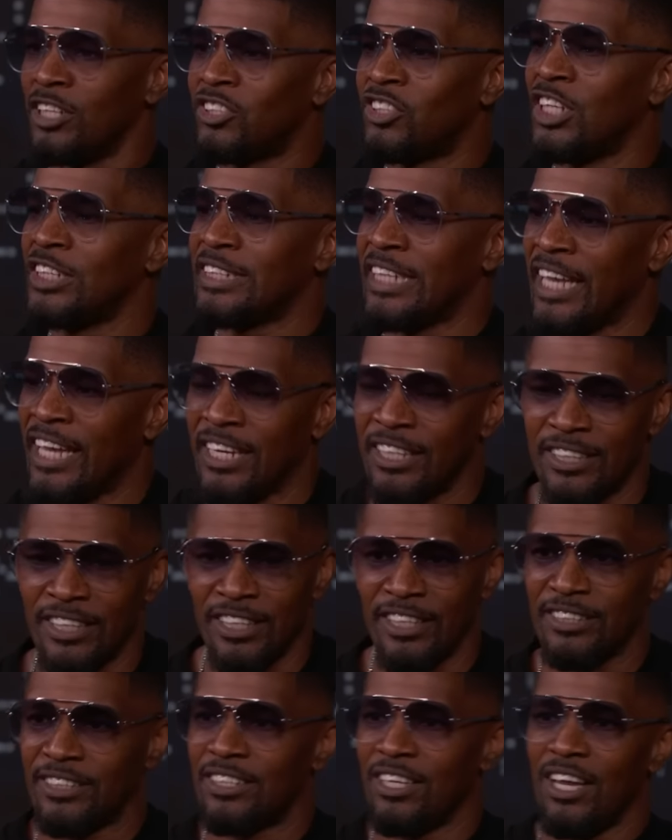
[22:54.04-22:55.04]
let's just edit
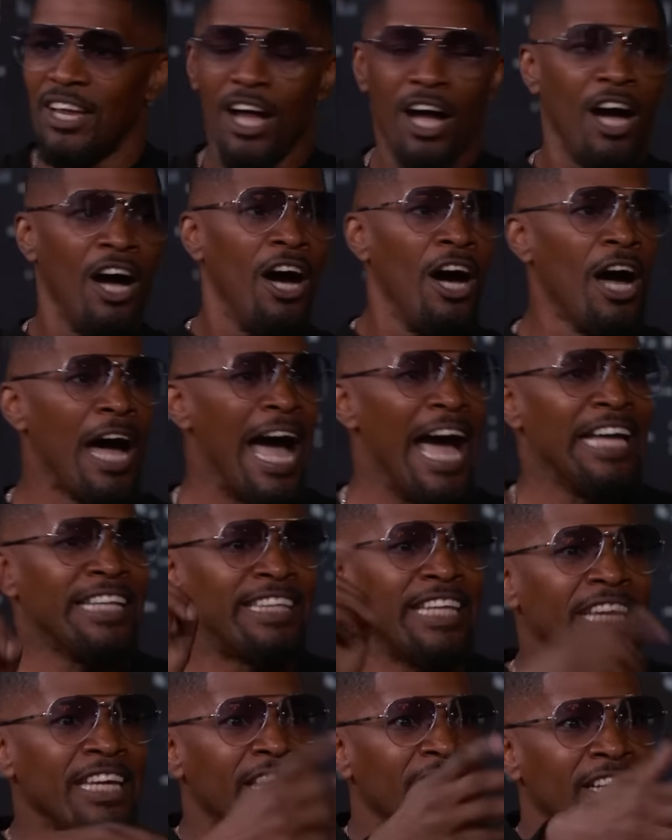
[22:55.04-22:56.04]
this. Uh, I
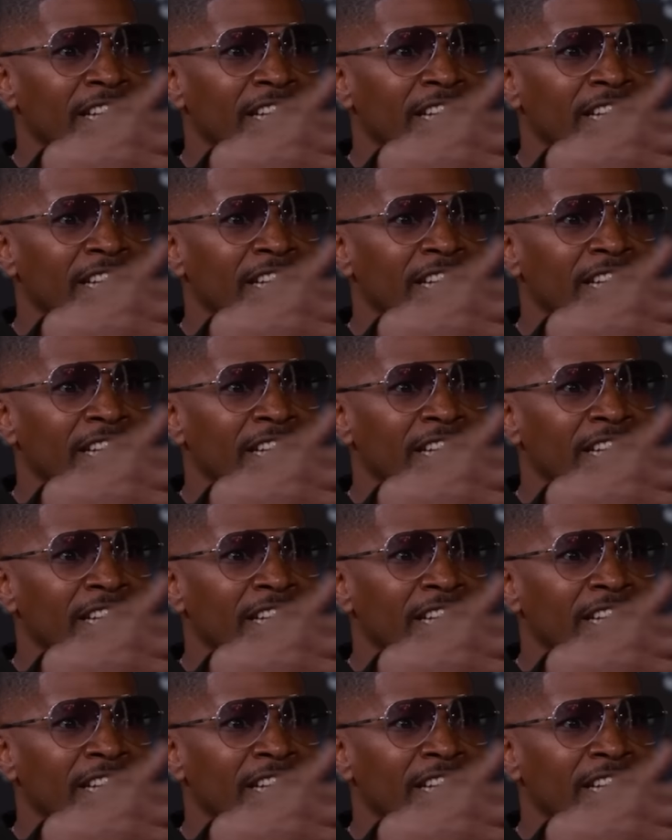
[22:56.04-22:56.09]
think